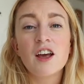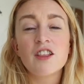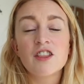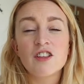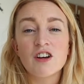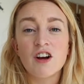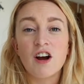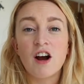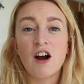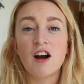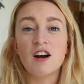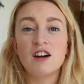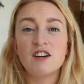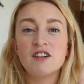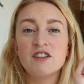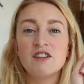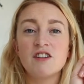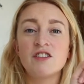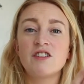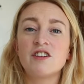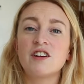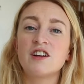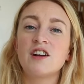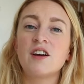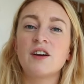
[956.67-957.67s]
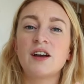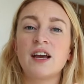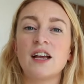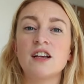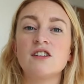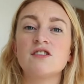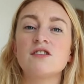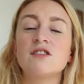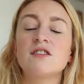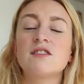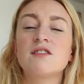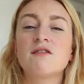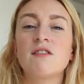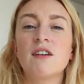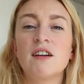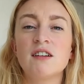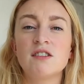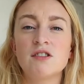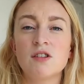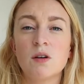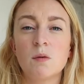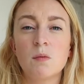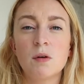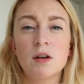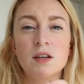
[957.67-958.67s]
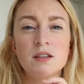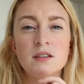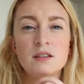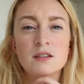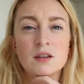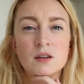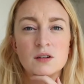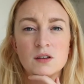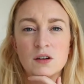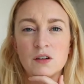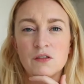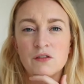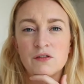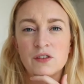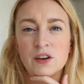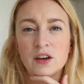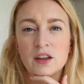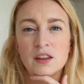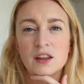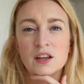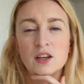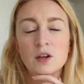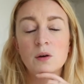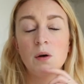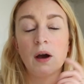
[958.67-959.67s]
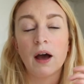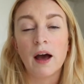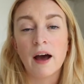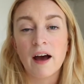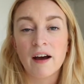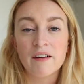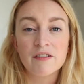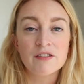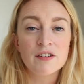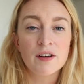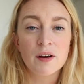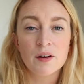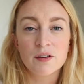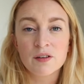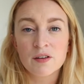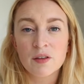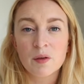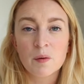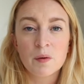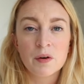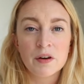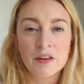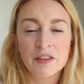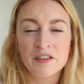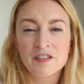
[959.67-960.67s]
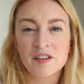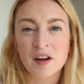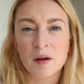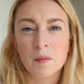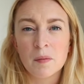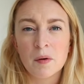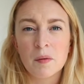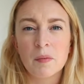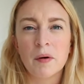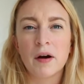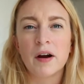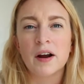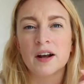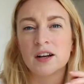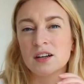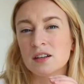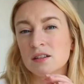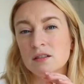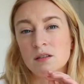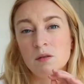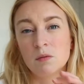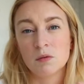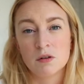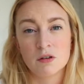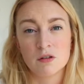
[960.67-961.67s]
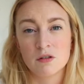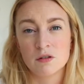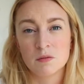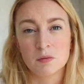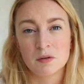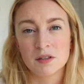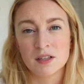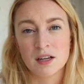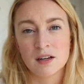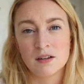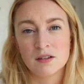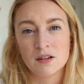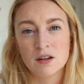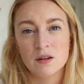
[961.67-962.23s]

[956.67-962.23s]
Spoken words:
There are other locations around Dublin, so don't feel that you have to go to the one in Temple Bar, because you 100%